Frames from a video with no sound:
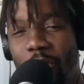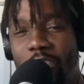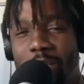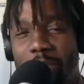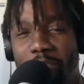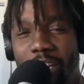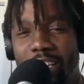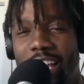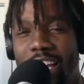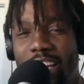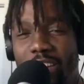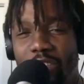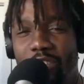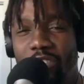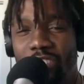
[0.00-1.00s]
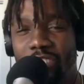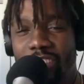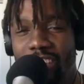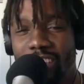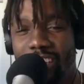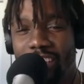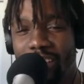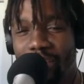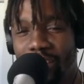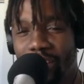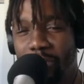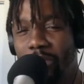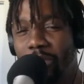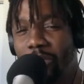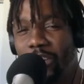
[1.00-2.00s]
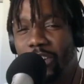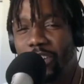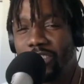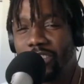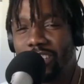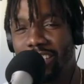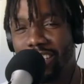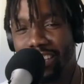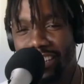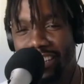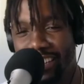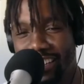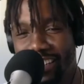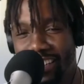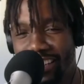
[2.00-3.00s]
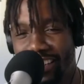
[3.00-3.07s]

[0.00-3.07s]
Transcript: to break that news. I feel we like we were the first. We were the first,